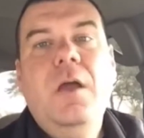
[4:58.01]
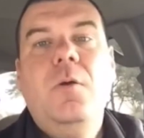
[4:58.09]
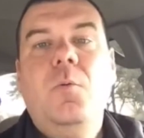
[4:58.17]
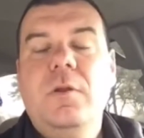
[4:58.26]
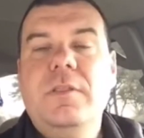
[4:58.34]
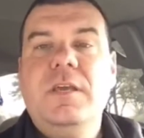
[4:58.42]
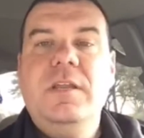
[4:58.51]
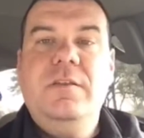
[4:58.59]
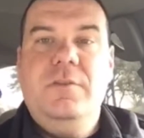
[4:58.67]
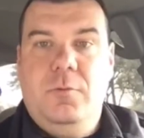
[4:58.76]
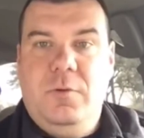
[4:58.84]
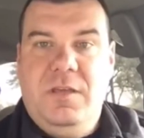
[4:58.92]
What are they going to
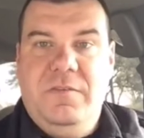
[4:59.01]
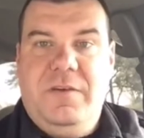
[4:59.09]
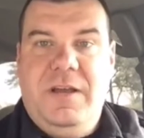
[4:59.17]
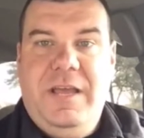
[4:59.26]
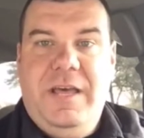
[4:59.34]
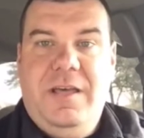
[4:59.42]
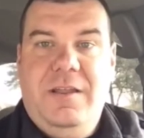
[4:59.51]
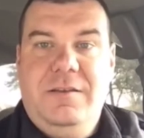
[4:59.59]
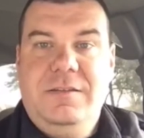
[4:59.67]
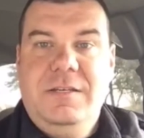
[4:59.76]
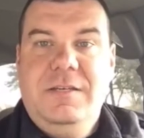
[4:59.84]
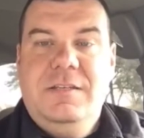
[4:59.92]
do if I had
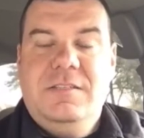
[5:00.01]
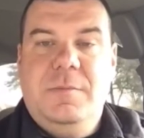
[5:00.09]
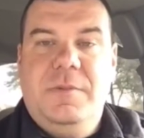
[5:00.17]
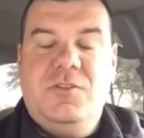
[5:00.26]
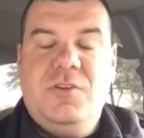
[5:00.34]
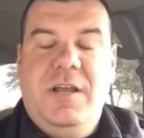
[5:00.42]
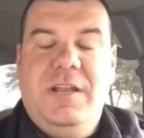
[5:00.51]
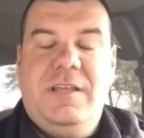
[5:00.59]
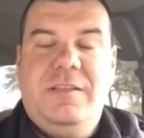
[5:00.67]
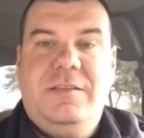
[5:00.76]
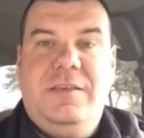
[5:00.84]
somebody try to